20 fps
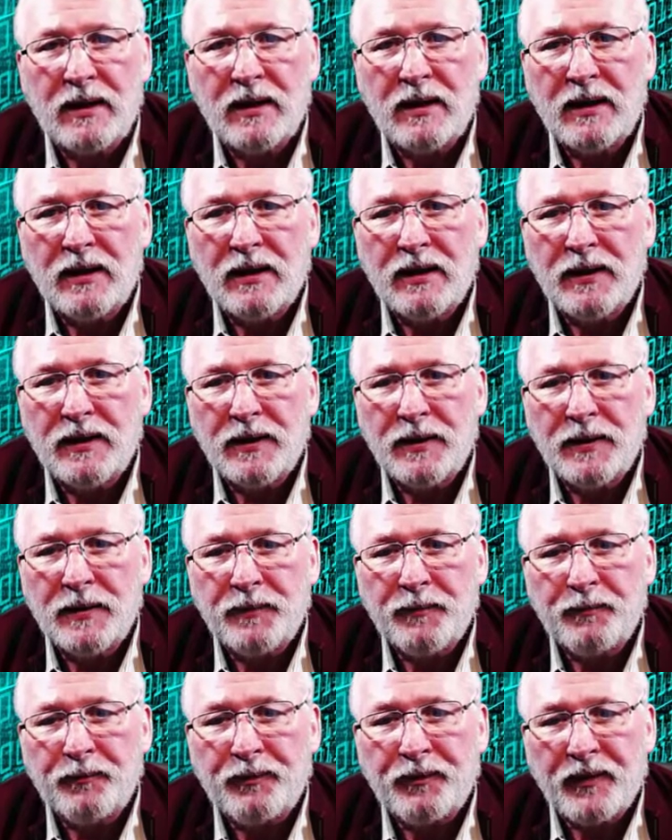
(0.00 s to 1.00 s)

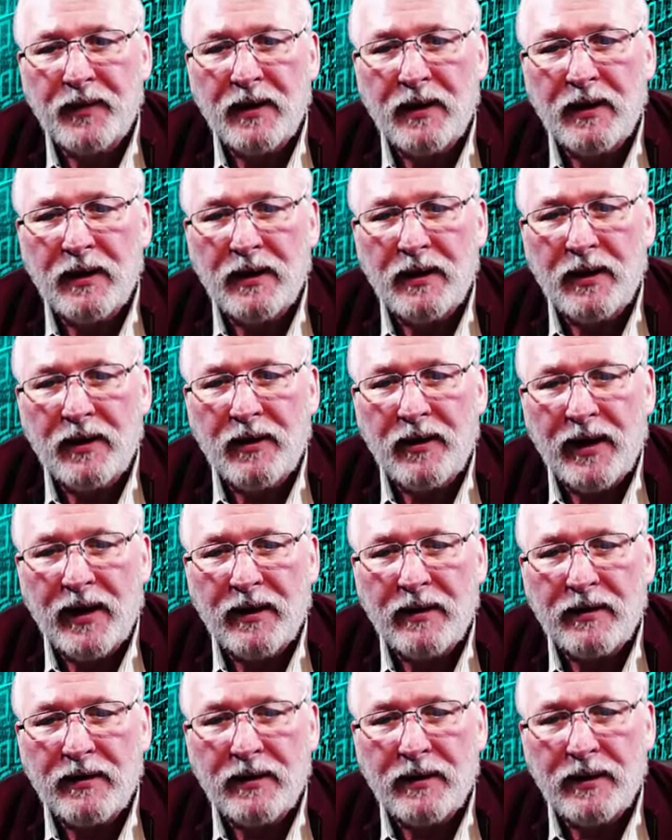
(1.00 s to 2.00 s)

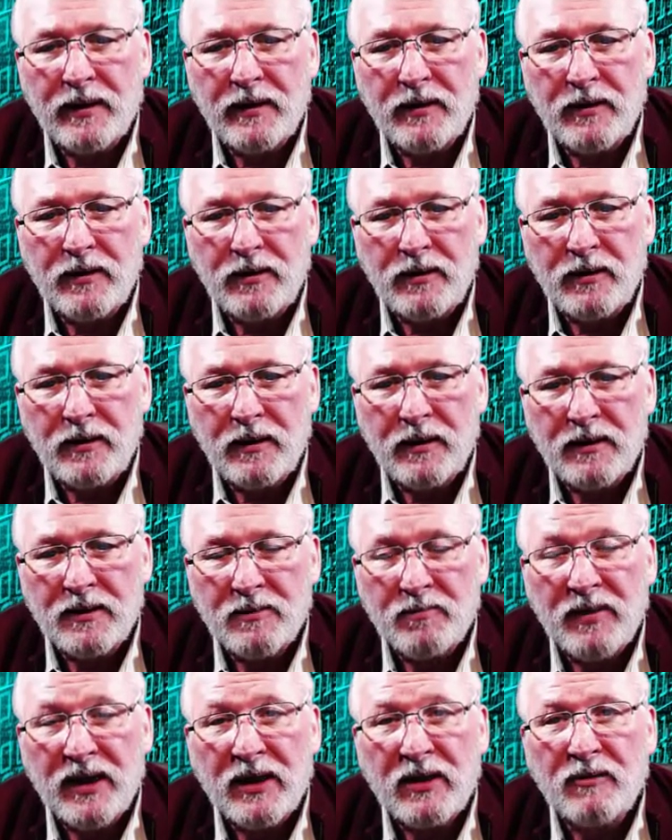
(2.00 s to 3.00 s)
that is
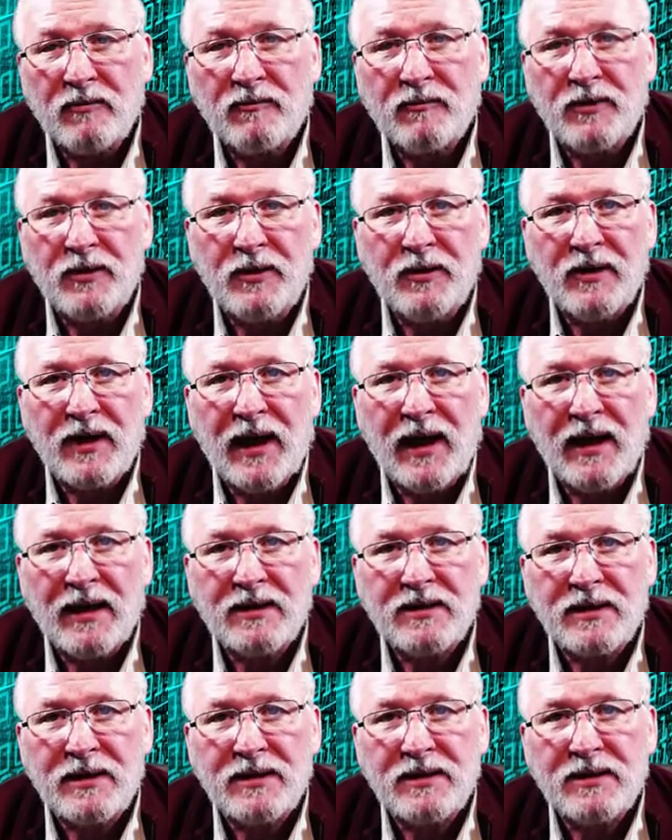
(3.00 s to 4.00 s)
better for you to
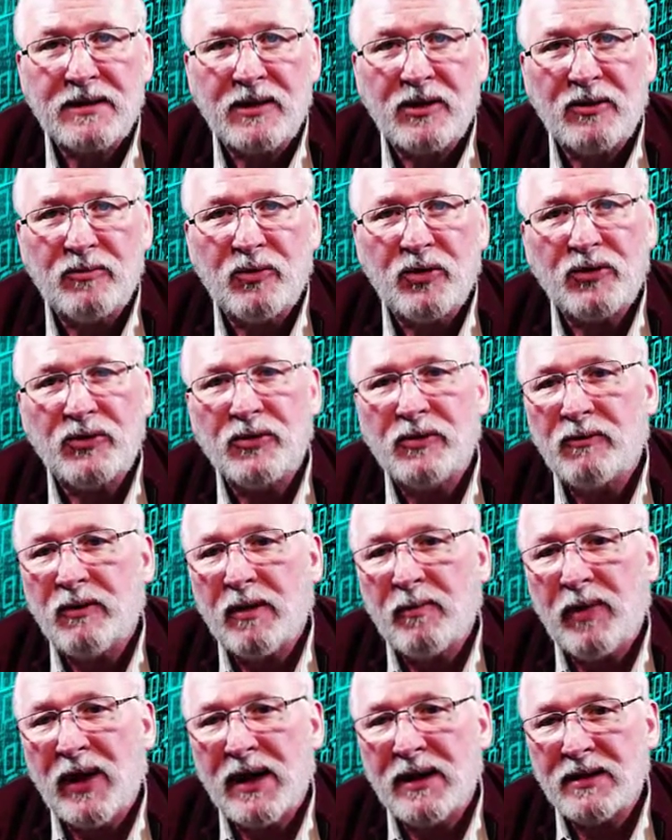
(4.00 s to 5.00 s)
access the Ubuntu
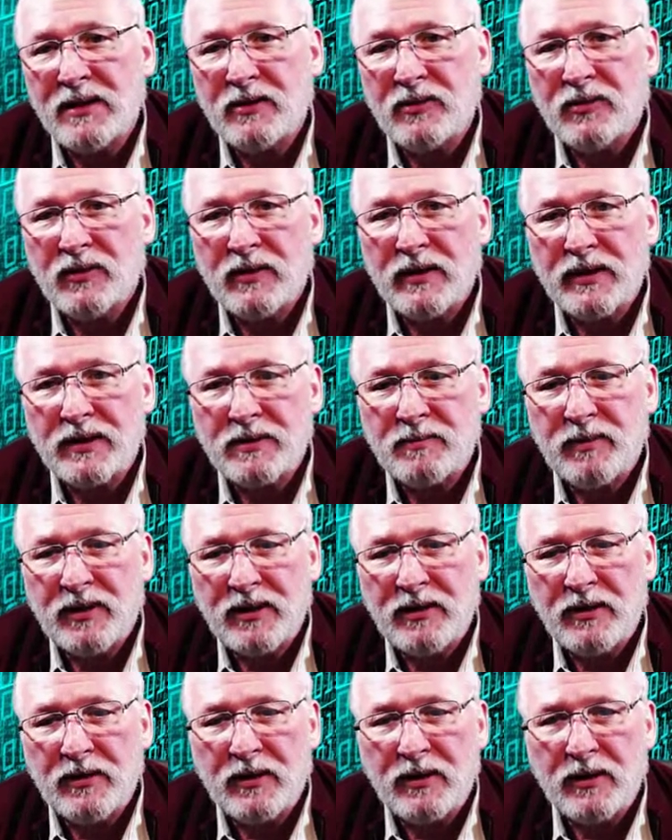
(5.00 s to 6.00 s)
repositories, but
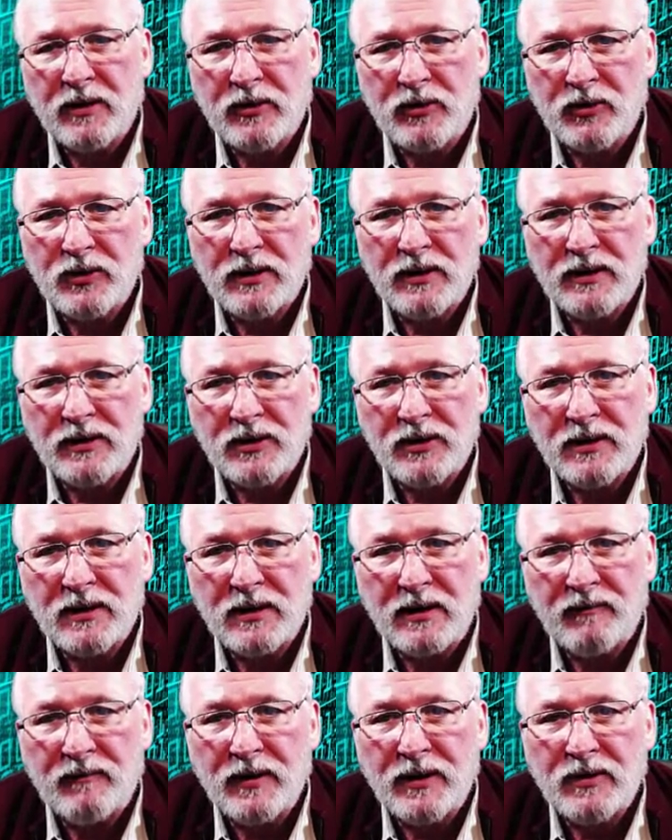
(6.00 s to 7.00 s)
you can usually just
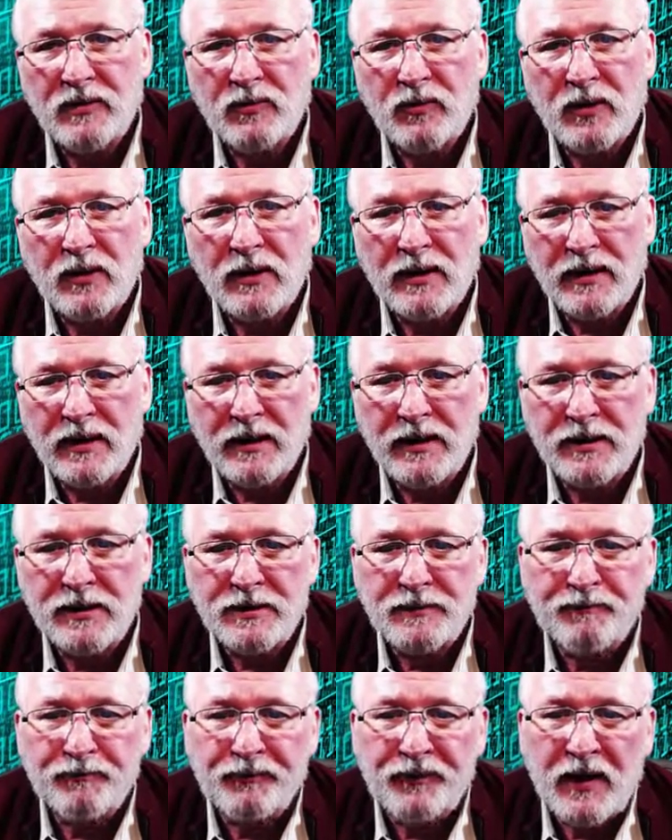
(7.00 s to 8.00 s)
leave this where it is
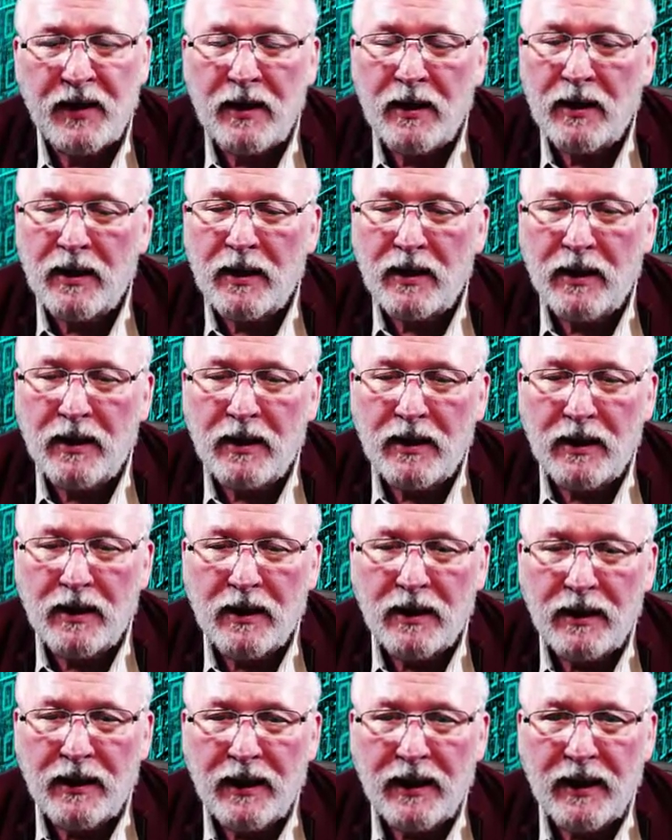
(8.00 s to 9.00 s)

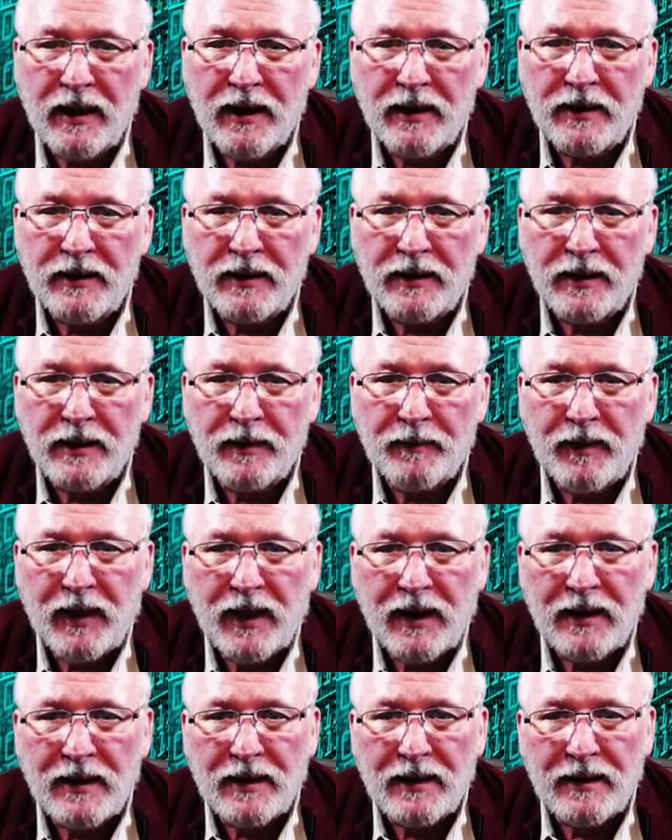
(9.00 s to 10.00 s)
and
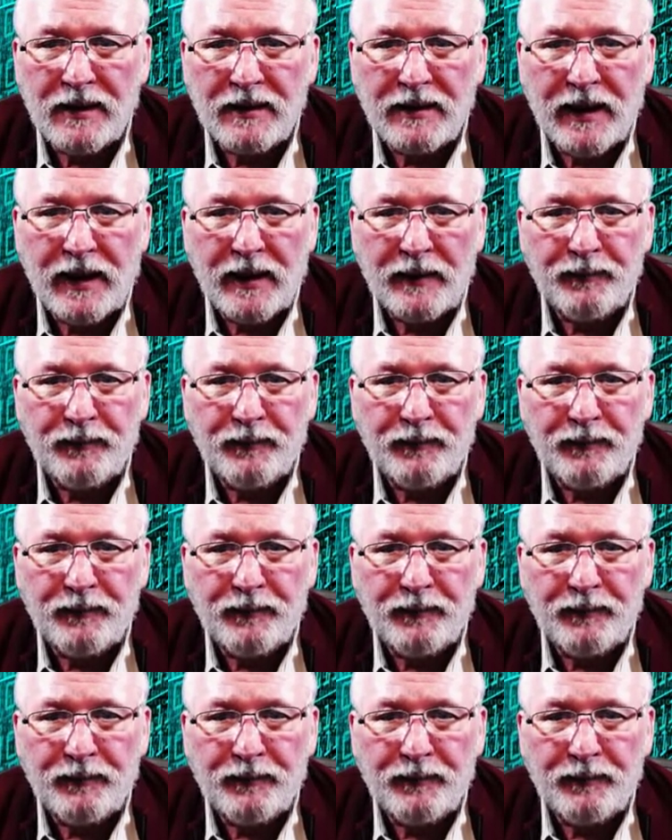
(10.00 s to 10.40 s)
highlight that.